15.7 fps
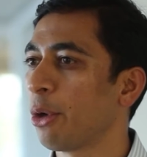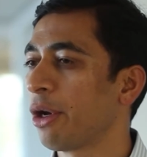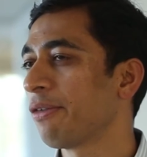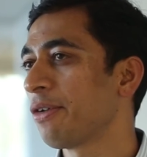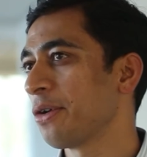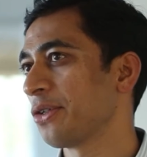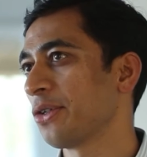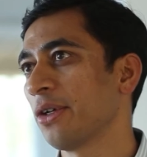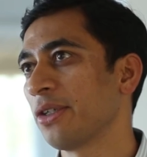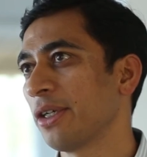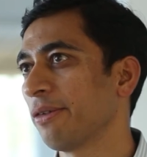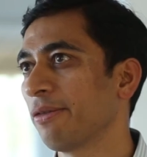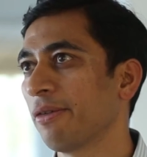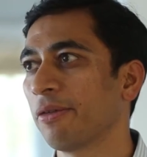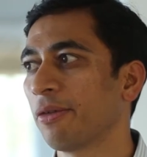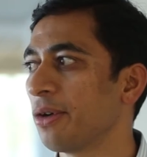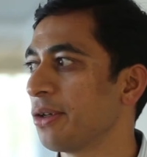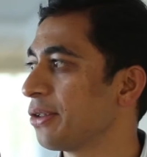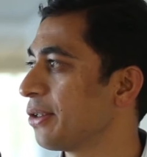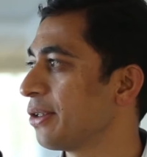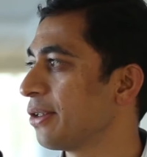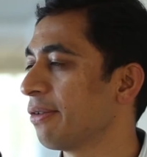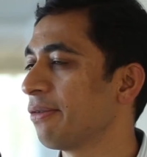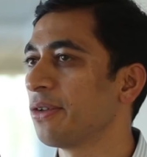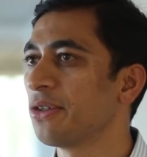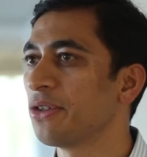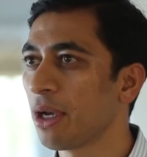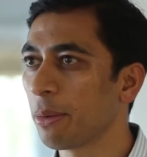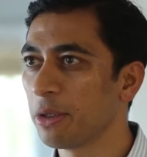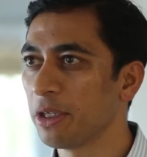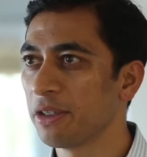whatever you're searching for instance, if it's
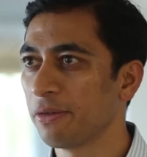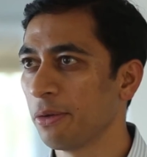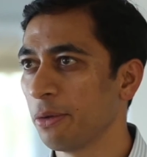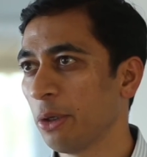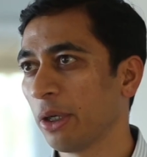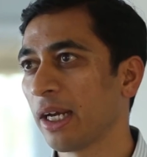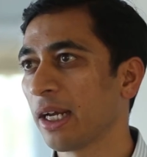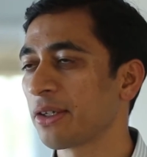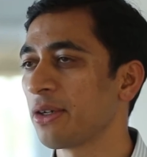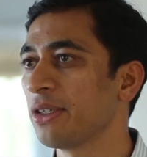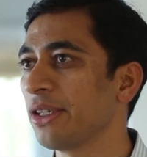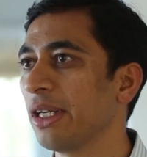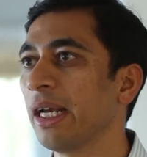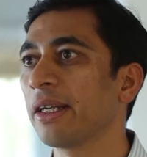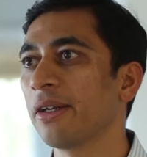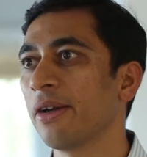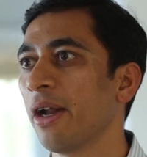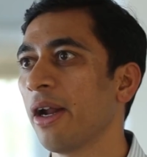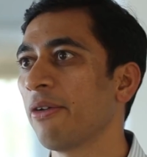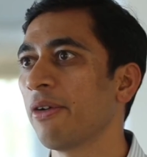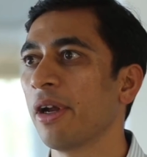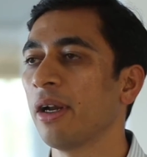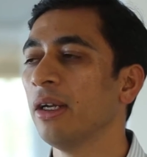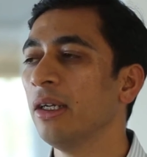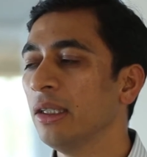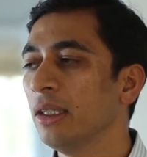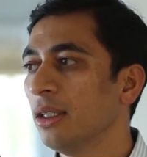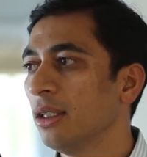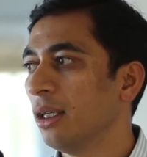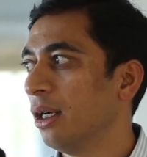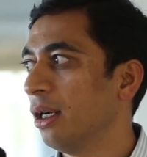Japanese food, you can actually select an area,
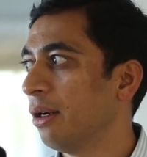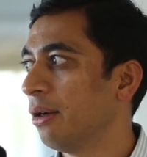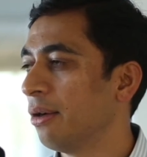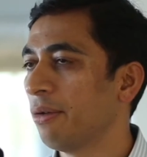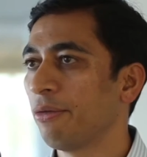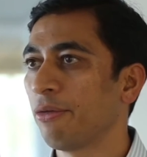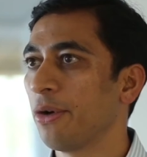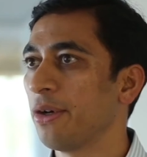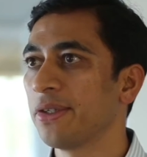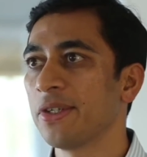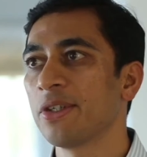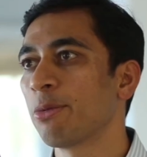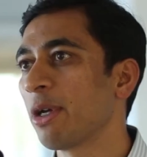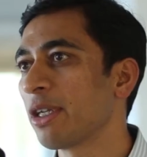for instance,